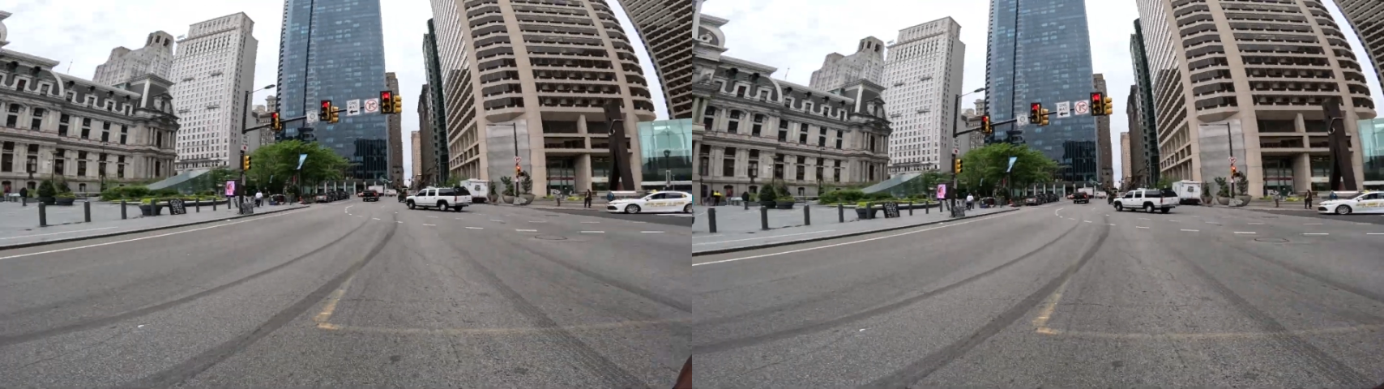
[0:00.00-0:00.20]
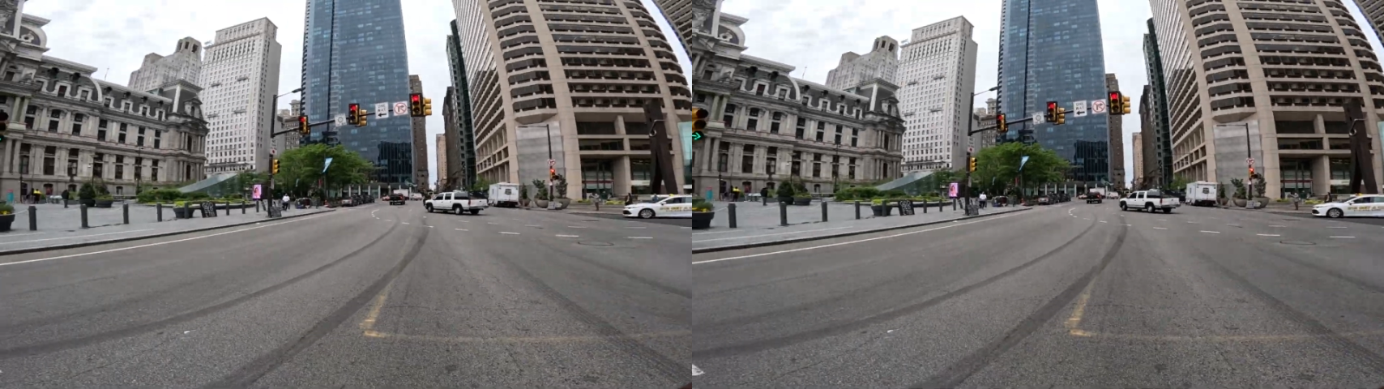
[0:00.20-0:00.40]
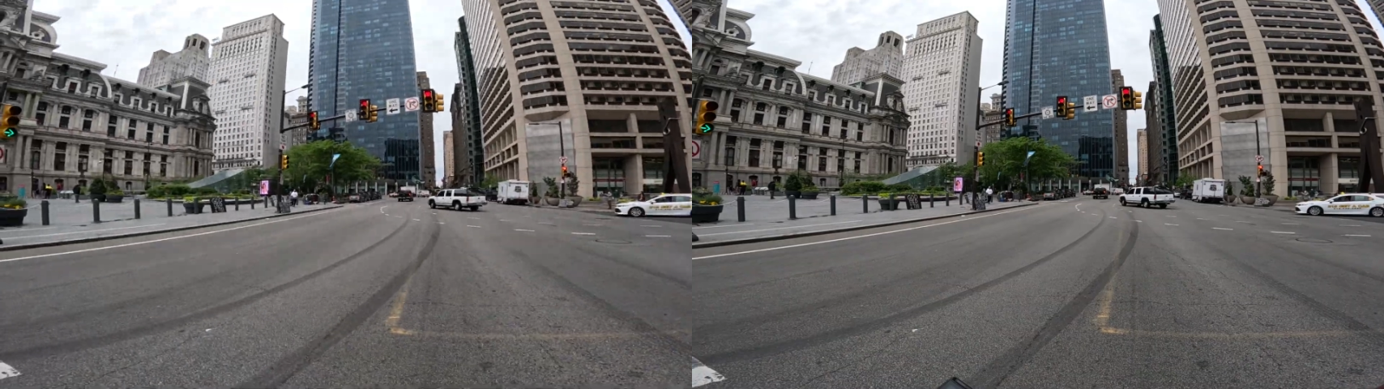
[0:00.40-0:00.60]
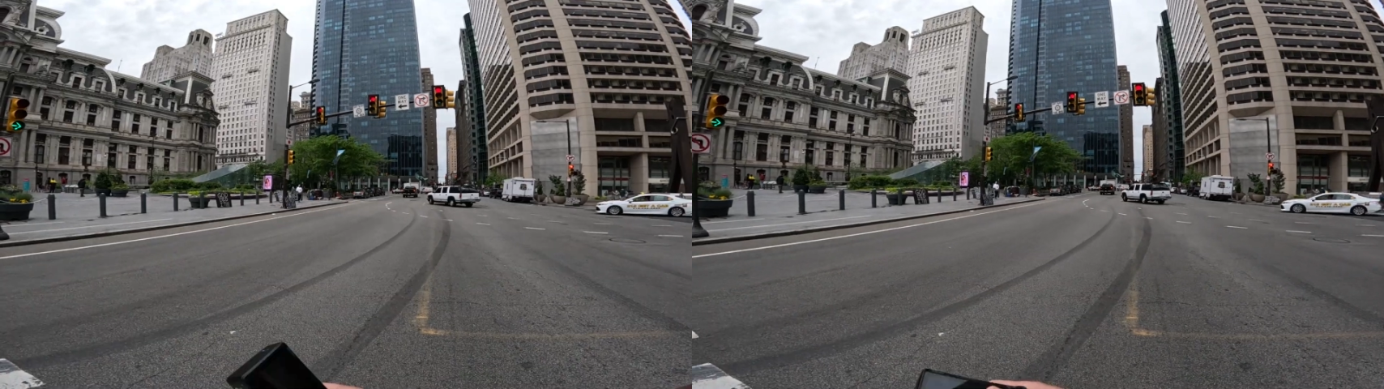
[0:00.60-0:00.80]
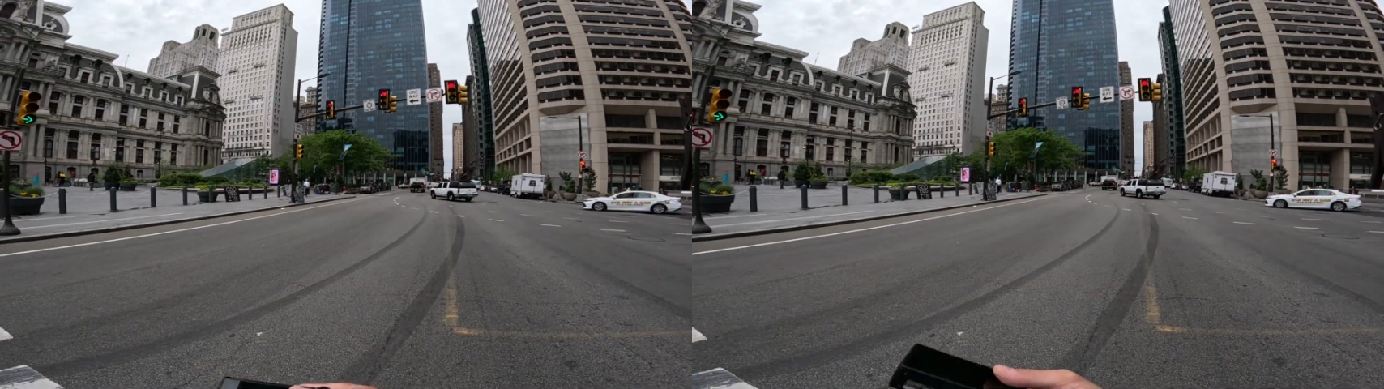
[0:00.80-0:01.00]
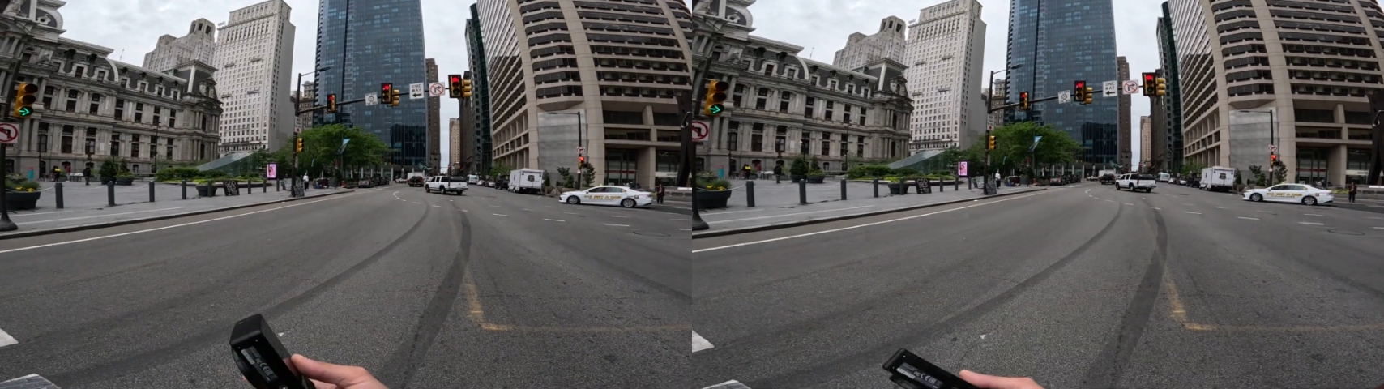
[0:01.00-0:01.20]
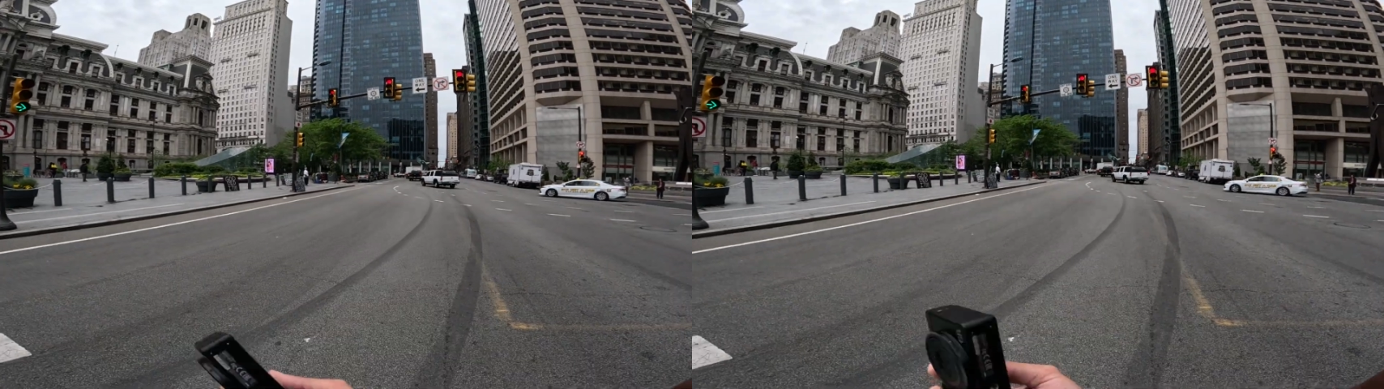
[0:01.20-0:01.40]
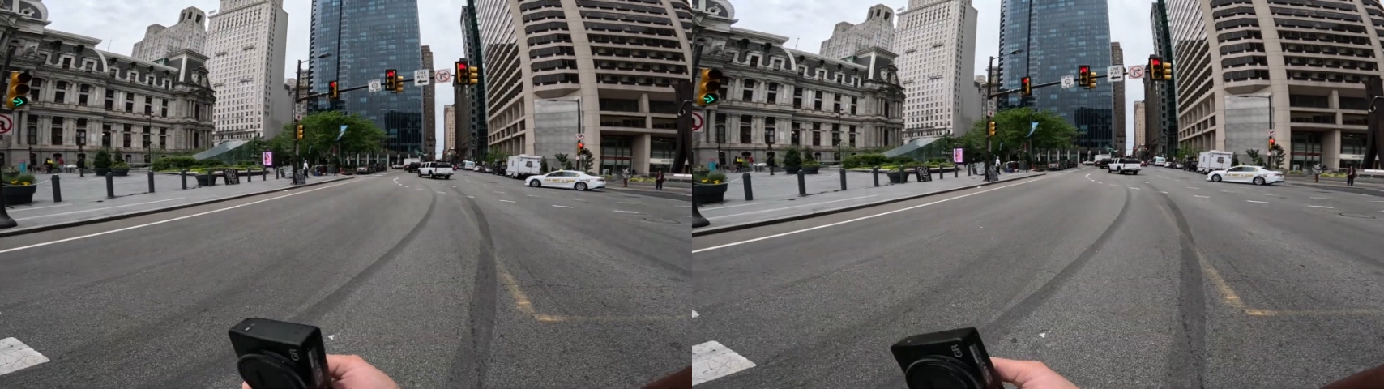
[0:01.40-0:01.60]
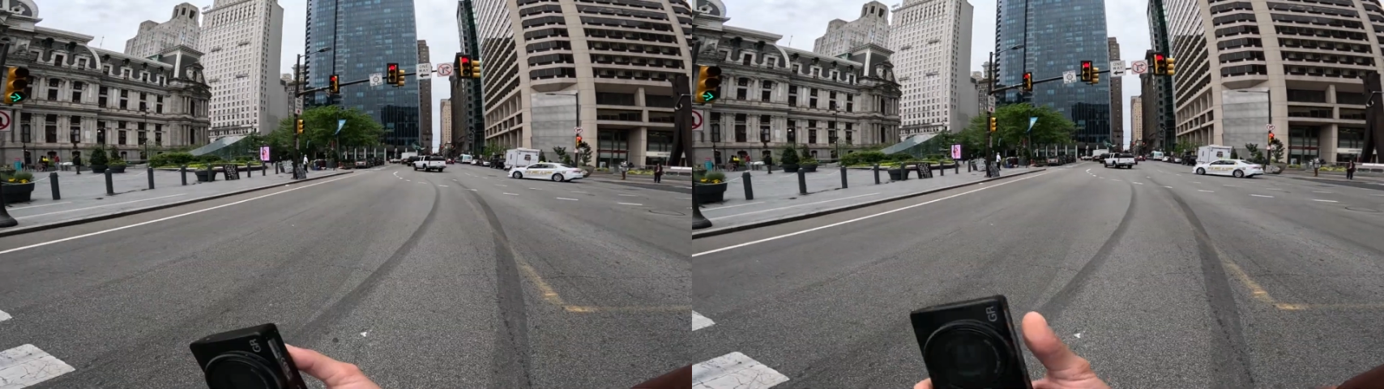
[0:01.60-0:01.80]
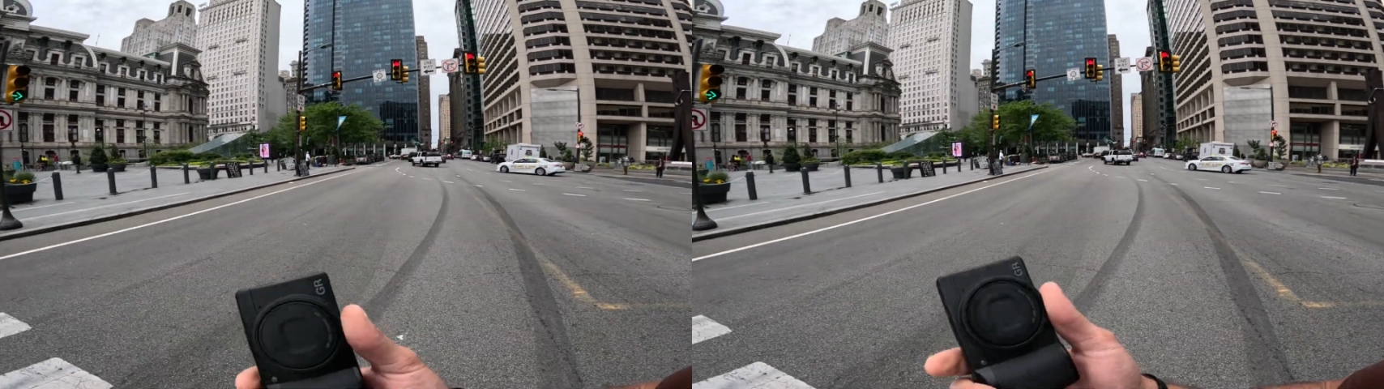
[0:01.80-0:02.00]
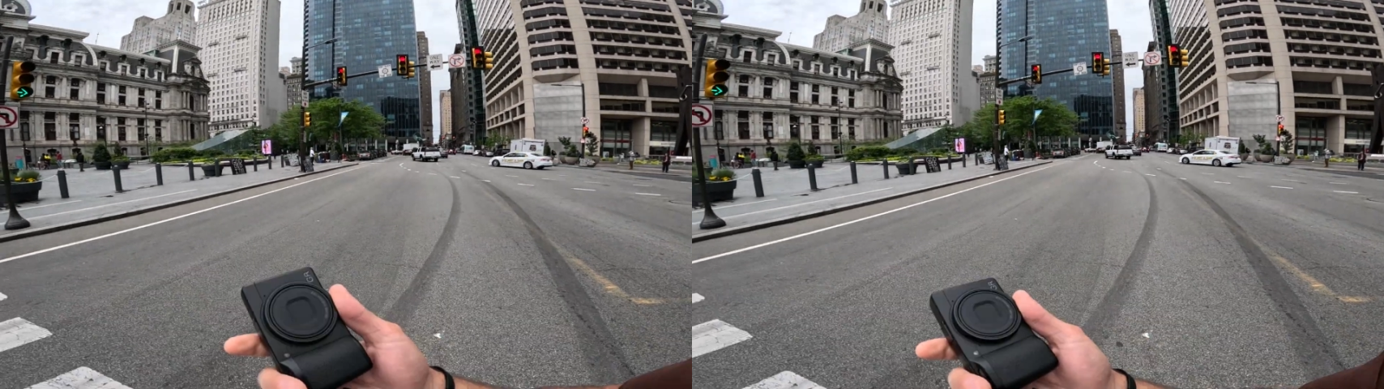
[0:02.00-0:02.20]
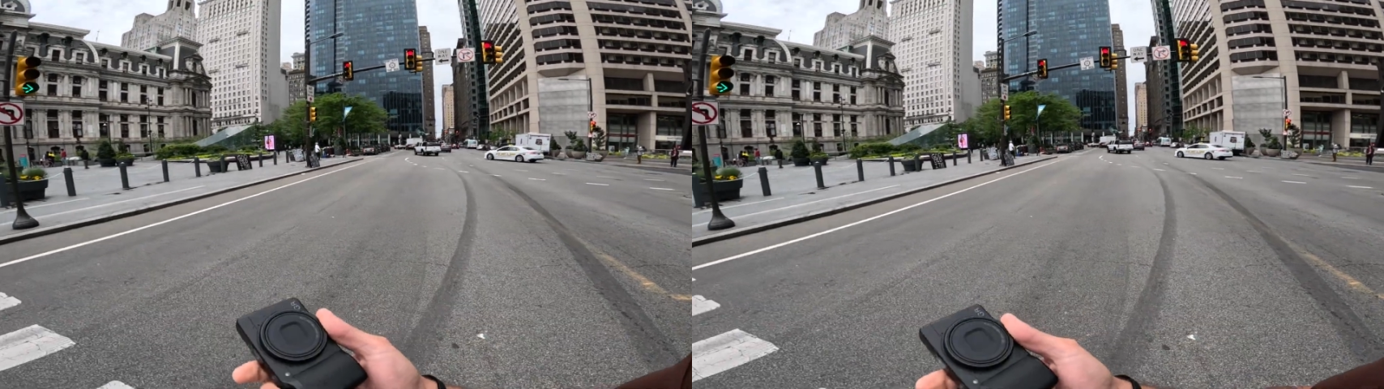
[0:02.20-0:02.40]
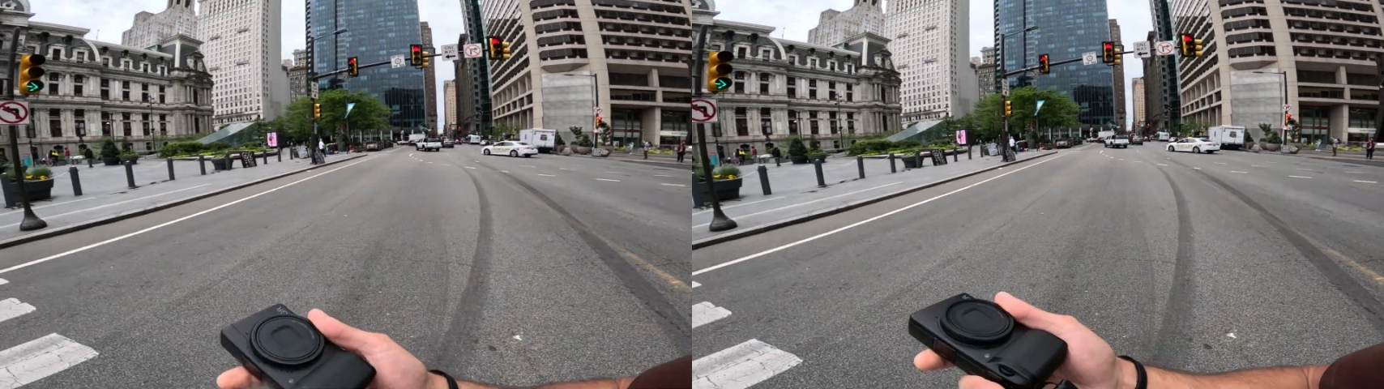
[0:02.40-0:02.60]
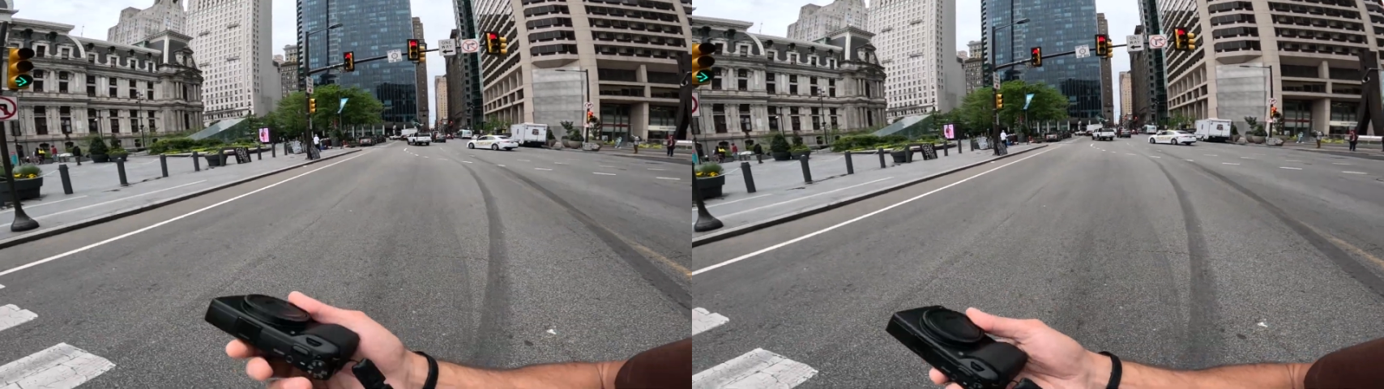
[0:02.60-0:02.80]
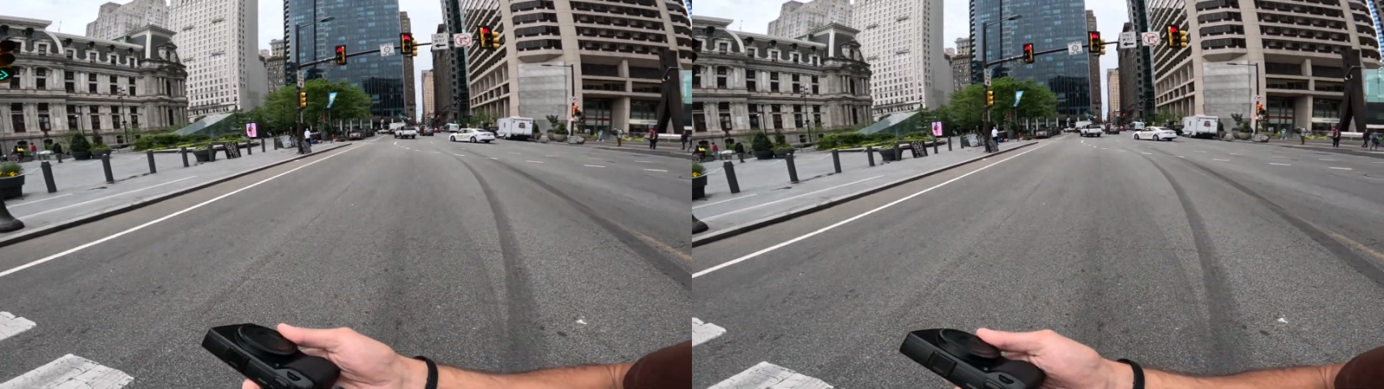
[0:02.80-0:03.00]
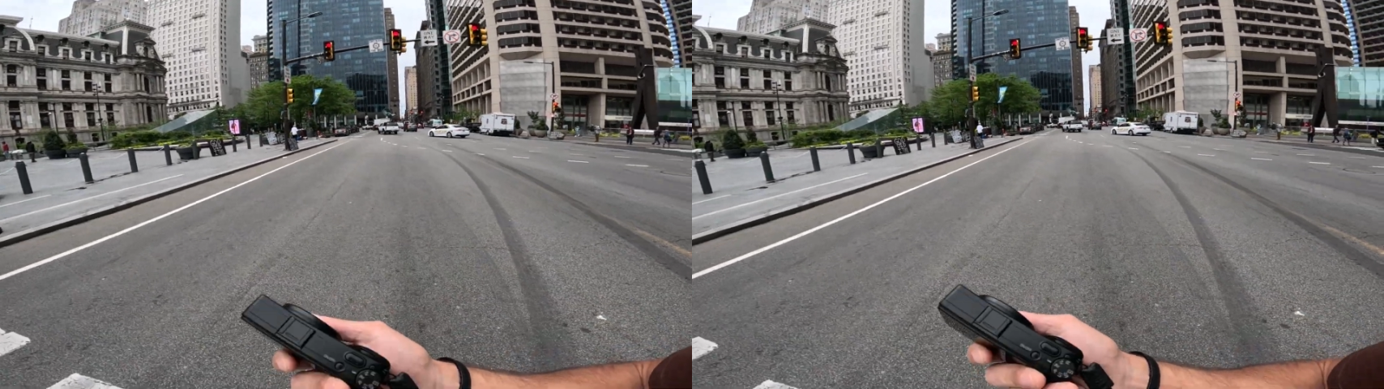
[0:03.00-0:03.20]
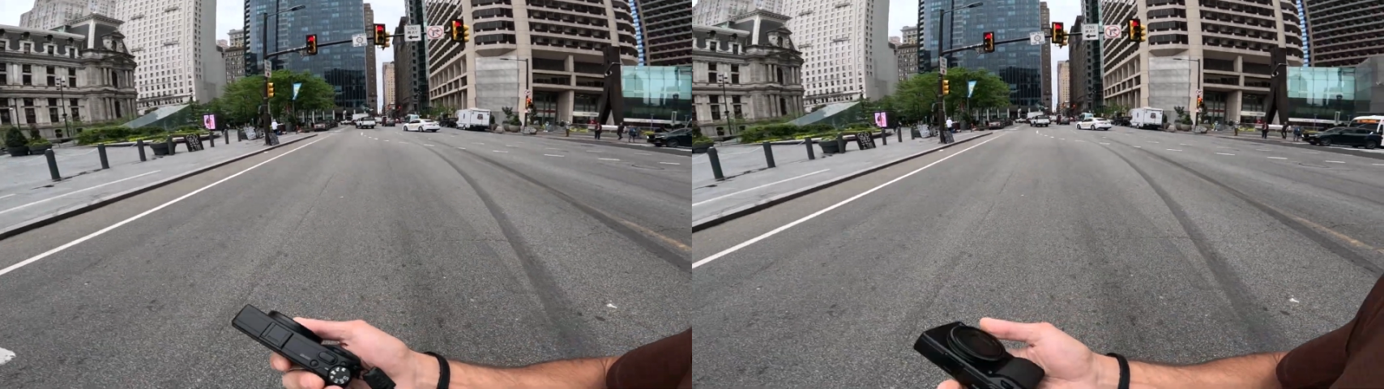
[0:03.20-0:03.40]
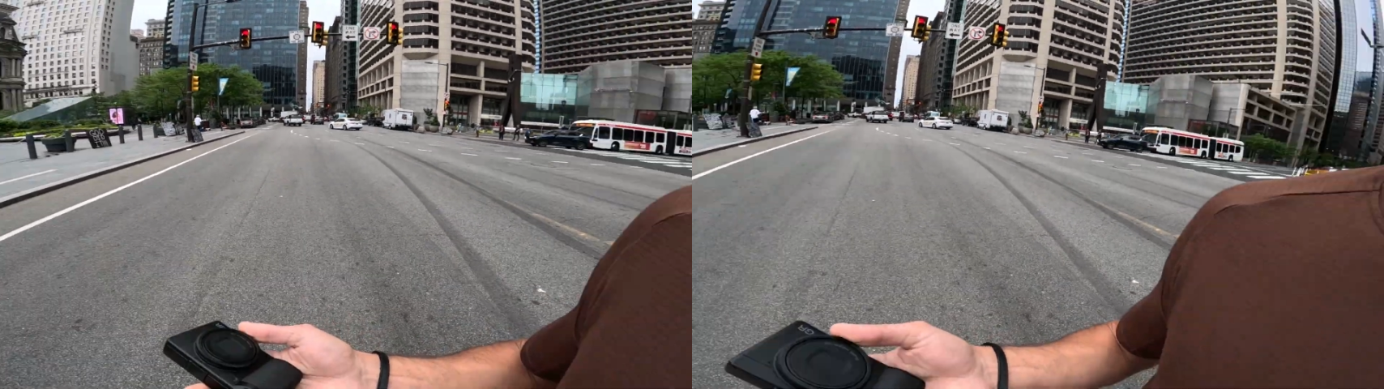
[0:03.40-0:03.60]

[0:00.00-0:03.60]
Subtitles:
Nobody's mouth can be seen.